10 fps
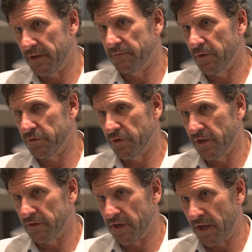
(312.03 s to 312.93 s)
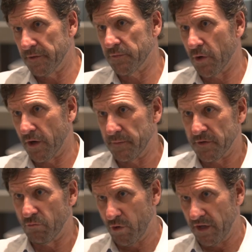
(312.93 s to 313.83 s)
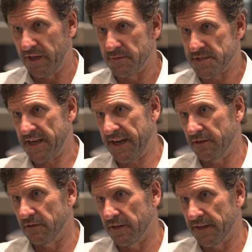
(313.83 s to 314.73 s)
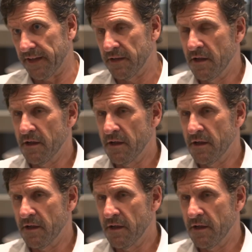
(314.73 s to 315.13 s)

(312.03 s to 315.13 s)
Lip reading: an infill diamond program, to really give us a handle on that.